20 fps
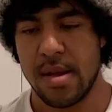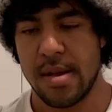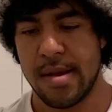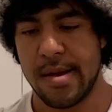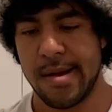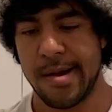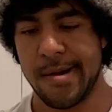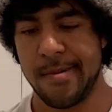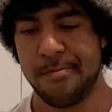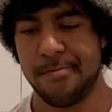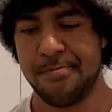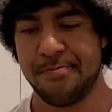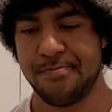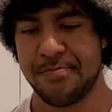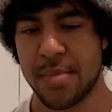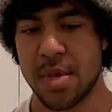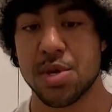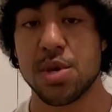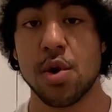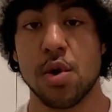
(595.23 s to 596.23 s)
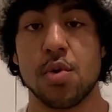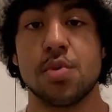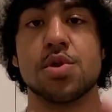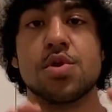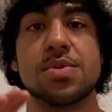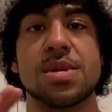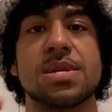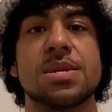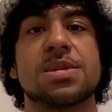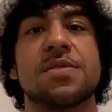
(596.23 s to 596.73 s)
So,
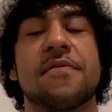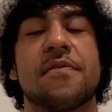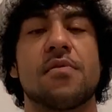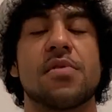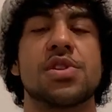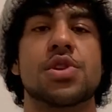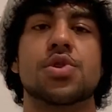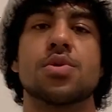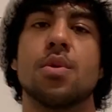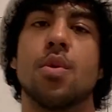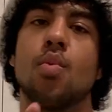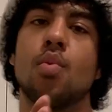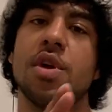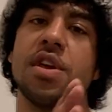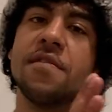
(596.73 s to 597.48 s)
you need a differential.